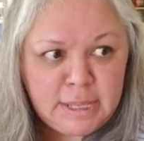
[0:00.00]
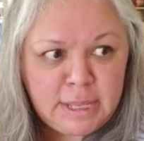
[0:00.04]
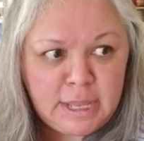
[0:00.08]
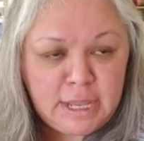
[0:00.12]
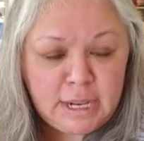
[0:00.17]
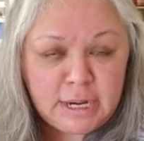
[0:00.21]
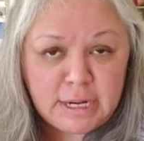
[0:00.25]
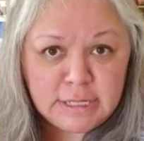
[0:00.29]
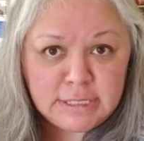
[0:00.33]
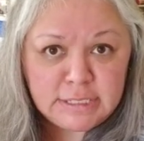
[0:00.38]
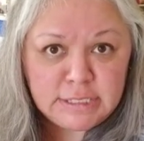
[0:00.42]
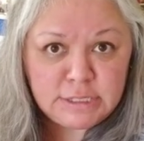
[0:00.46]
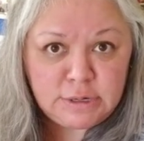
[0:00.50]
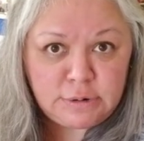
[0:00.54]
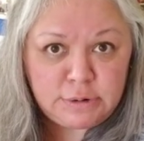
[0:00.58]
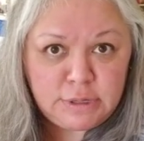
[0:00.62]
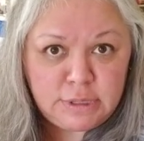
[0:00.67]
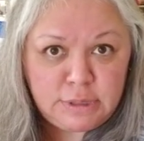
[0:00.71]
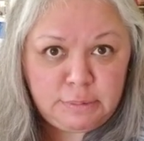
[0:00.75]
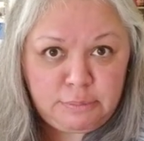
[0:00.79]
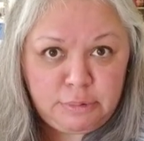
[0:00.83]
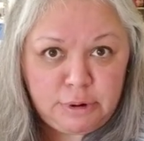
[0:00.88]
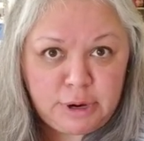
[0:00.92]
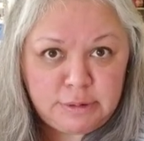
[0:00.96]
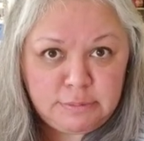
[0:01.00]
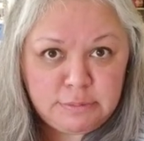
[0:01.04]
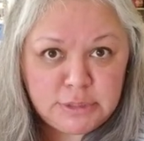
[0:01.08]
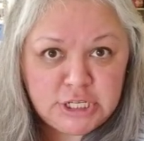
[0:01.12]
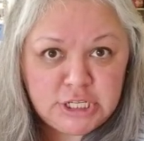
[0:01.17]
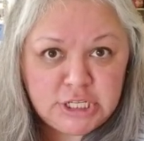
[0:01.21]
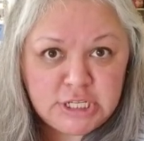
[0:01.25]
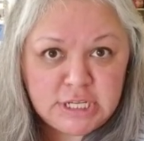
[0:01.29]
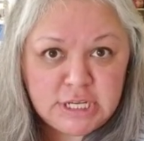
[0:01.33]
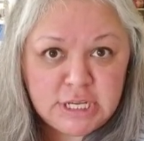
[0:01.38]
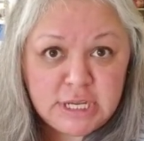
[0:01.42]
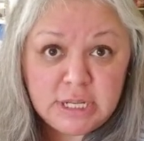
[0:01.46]
and I started the bread
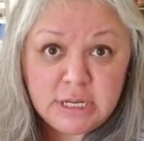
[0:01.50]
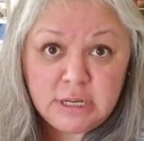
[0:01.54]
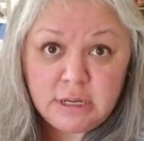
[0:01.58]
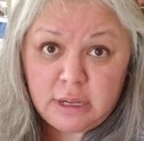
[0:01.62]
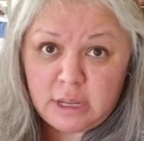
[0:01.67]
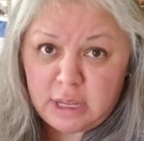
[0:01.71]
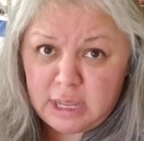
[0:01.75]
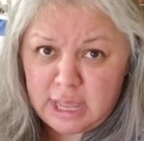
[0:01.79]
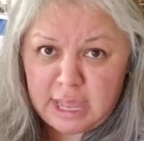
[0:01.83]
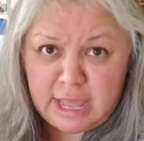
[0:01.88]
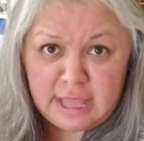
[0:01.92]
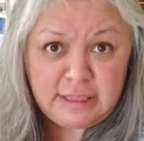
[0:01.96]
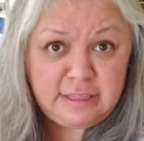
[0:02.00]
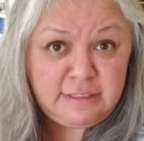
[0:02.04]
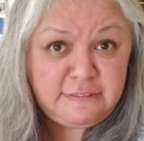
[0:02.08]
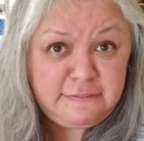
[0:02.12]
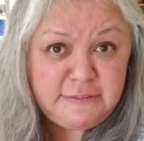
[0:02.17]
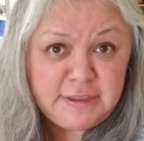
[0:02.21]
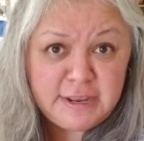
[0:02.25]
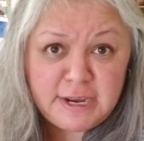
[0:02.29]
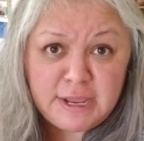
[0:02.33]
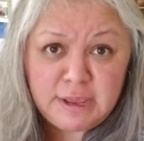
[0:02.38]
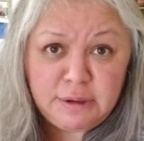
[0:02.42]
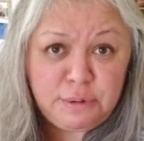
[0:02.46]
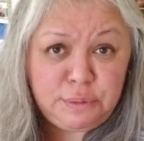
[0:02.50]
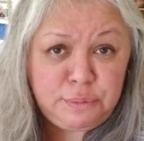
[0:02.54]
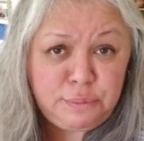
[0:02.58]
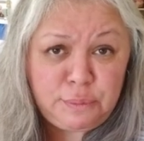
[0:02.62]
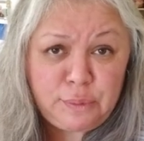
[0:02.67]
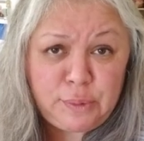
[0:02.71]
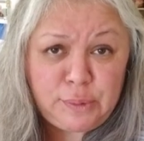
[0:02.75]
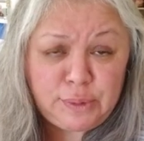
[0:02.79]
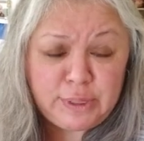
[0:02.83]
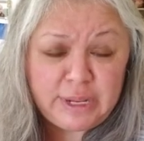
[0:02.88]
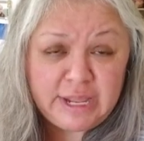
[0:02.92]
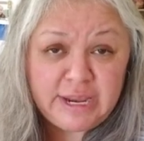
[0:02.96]
machine, had the video
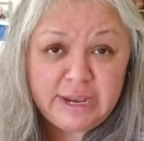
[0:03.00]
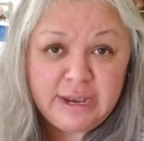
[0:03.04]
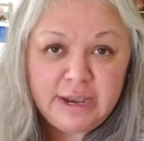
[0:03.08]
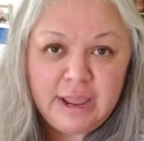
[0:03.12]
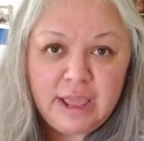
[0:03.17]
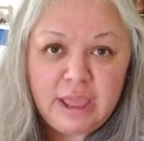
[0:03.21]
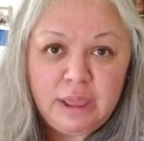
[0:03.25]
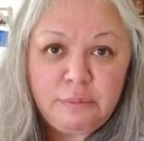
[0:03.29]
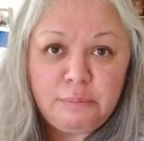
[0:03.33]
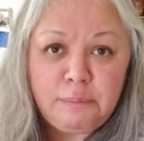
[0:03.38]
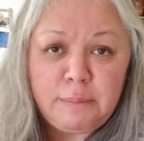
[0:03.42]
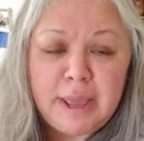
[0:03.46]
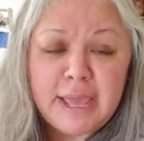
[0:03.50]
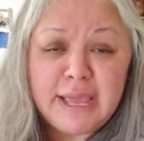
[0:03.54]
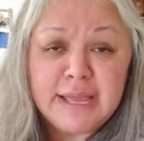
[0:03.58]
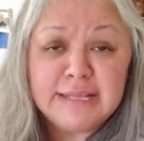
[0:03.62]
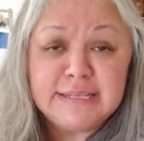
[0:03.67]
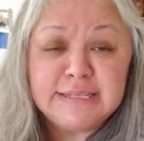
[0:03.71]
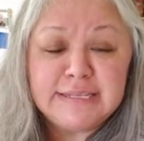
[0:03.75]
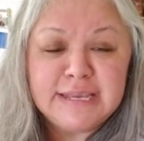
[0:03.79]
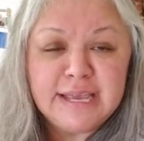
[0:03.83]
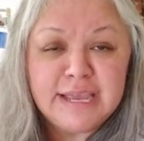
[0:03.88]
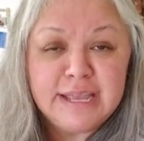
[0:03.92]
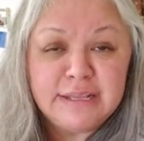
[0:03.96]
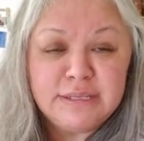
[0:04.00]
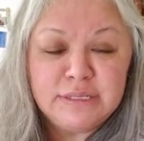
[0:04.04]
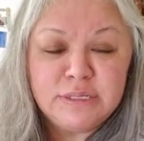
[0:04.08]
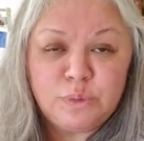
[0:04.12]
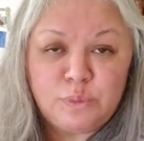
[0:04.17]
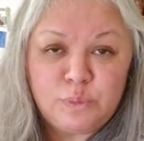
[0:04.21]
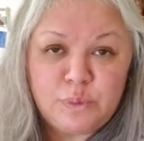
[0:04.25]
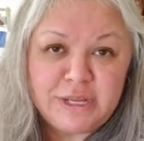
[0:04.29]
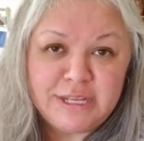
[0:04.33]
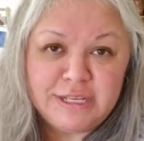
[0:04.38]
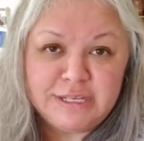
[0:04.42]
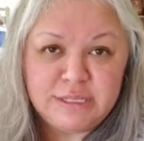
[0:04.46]
rolling, and my intent
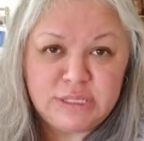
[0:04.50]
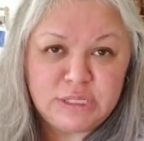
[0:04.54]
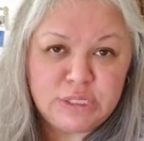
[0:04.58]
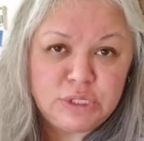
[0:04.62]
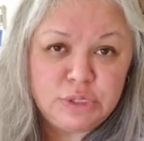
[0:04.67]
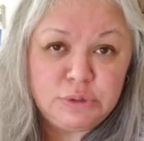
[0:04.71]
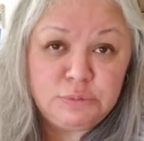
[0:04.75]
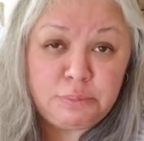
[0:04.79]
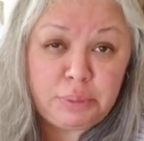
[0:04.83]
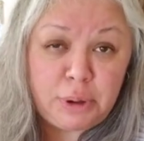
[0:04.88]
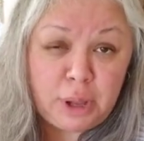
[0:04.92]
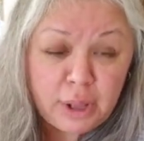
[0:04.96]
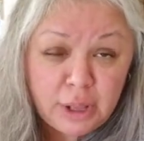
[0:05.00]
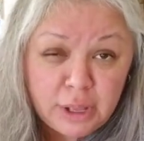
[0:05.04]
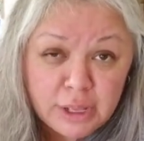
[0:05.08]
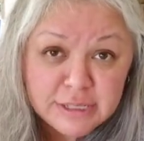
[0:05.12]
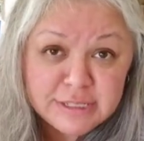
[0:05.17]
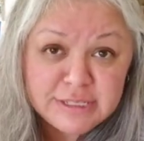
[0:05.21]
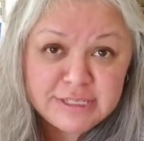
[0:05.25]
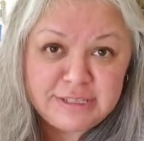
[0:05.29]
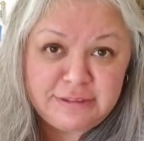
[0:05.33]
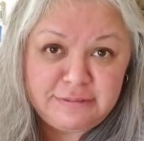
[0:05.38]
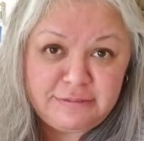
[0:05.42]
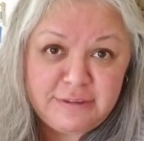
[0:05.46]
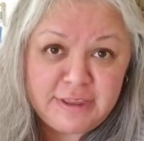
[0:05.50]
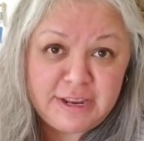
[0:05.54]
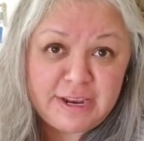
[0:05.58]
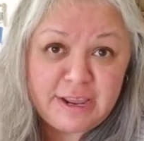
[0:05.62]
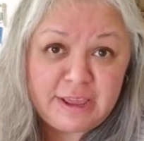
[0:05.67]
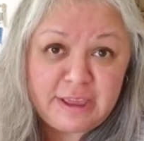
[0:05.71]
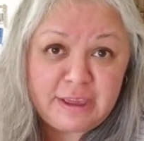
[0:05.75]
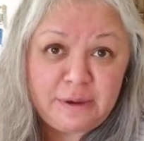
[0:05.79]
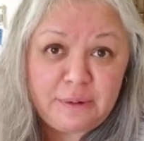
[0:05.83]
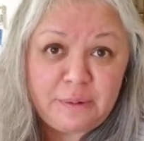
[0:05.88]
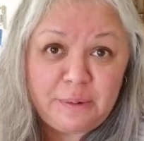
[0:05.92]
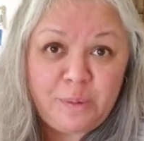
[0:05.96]
was to pause the
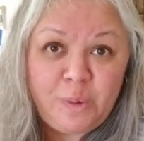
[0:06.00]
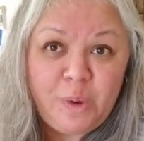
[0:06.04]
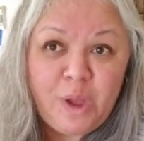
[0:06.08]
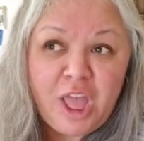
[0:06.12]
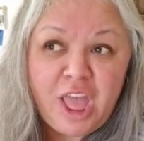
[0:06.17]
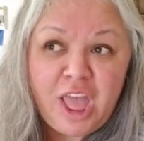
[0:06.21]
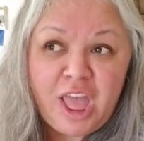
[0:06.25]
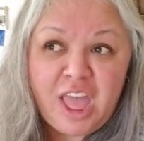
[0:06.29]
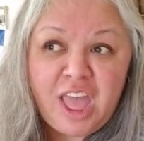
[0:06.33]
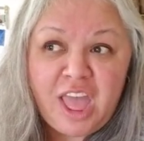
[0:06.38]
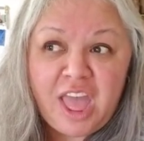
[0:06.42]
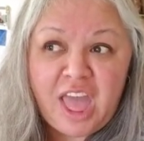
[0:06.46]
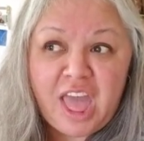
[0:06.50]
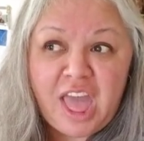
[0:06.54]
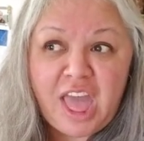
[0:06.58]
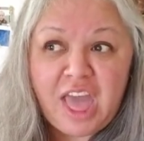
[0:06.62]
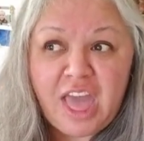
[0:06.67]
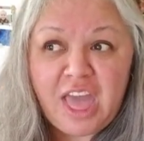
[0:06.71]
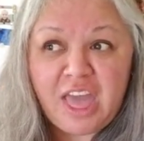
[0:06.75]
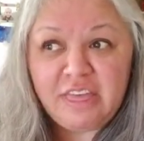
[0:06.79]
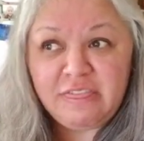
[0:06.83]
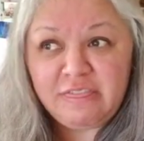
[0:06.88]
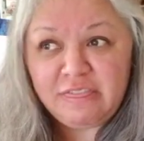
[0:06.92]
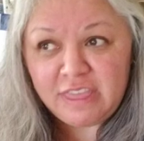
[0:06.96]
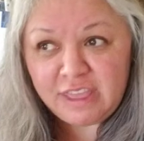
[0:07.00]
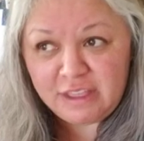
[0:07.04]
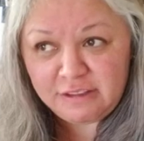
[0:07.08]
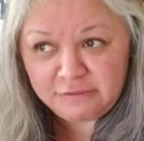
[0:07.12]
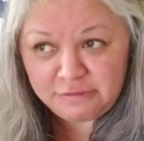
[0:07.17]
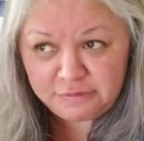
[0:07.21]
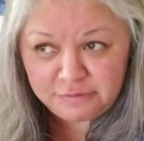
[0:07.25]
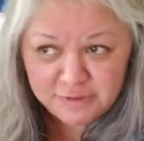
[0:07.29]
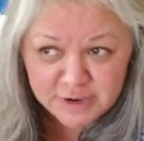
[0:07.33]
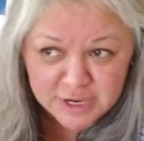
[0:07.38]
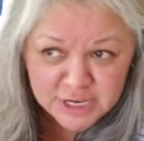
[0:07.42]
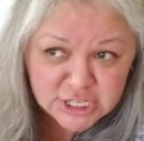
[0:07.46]
video and then
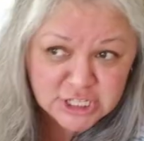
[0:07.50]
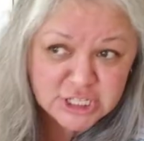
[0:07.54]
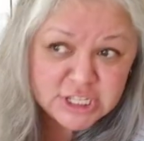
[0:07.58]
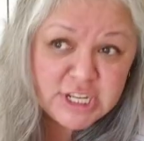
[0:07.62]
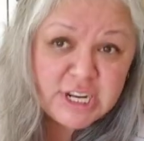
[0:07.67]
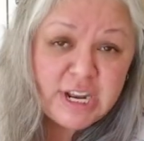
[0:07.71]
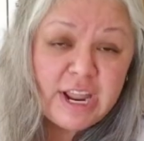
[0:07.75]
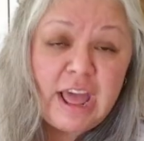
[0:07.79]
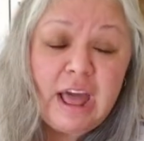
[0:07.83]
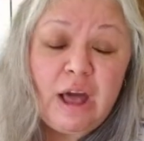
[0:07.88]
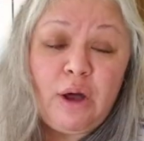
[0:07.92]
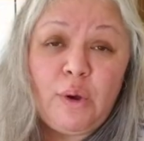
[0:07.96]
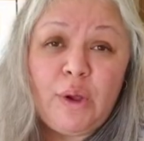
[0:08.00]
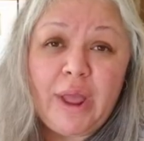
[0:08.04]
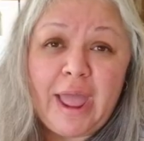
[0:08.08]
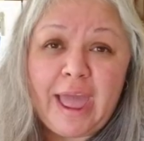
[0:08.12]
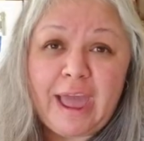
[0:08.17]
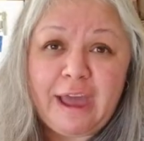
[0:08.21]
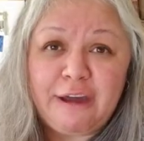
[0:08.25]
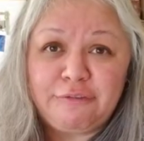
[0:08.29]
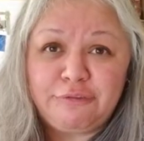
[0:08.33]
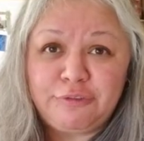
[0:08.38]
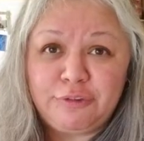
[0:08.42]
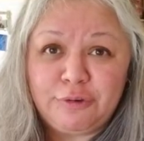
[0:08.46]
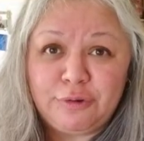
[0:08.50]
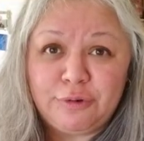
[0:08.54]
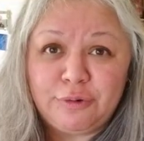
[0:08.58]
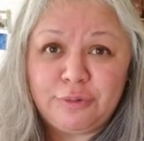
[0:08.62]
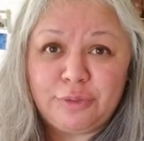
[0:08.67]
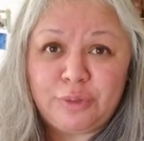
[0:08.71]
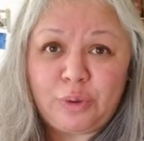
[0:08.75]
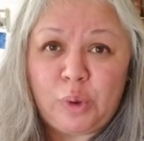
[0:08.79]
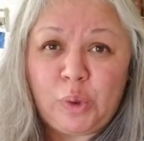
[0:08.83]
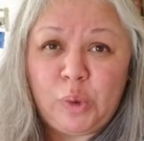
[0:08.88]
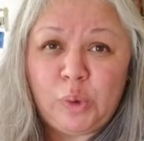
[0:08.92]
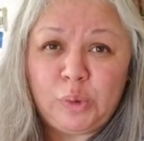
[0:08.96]
finish it out after
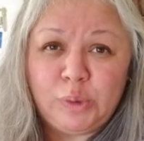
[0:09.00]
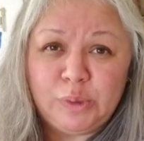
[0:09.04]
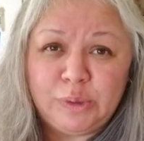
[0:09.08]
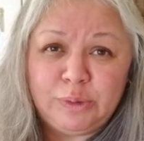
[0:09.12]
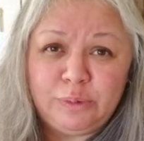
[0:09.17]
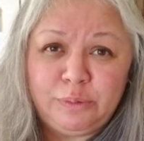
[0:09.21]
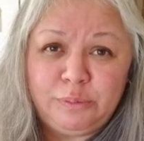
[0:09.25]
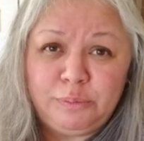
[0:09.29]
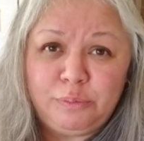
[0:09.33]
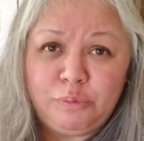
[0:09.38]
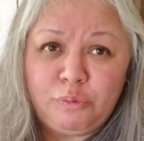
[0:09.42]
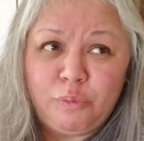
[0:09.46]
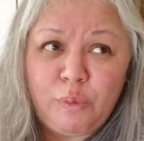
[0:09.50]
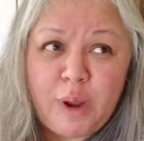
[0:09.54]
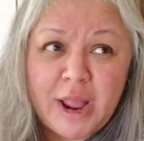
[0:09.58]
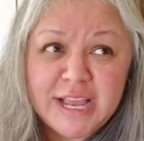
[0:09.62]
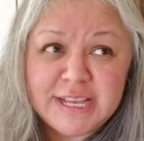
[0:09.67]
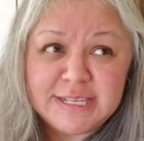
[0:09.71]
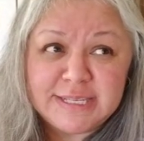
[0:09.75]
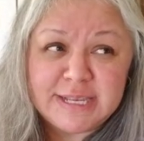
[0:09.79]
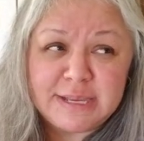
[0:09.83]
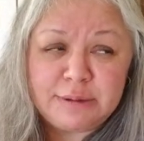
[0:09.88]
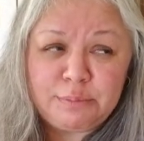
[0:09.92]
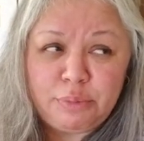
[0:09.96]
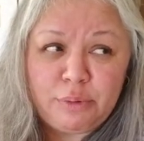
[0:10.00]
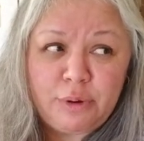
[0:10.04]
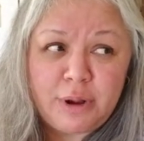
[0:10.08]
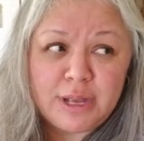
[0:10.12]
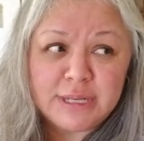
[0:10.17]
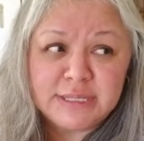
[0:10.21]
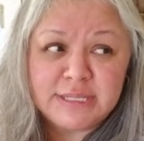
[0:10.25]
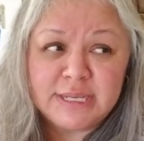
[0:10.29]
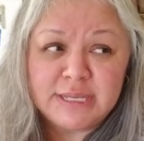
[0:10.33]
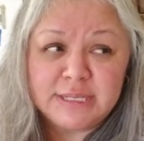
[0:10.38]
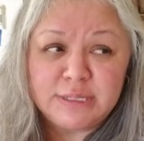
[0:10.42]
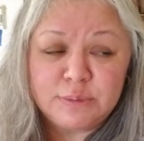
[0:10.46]
the whole rising
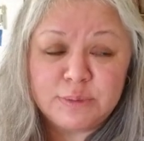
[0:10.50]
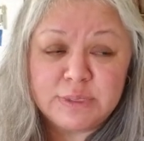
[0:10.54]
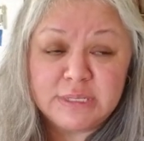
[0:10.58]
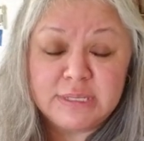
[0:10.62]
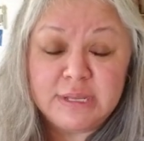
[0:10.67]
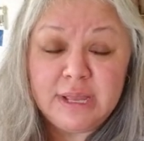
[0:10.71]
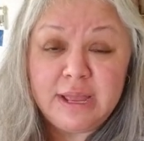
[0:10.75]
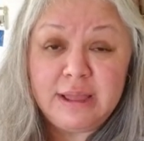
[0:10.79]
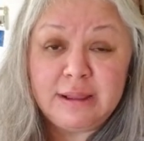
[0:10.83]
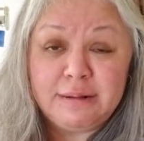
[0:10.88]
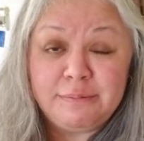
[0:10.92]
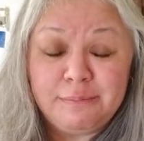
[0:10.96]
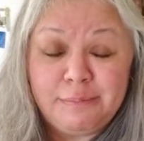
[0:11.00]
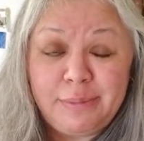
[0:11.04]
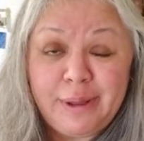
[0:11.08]
process was done.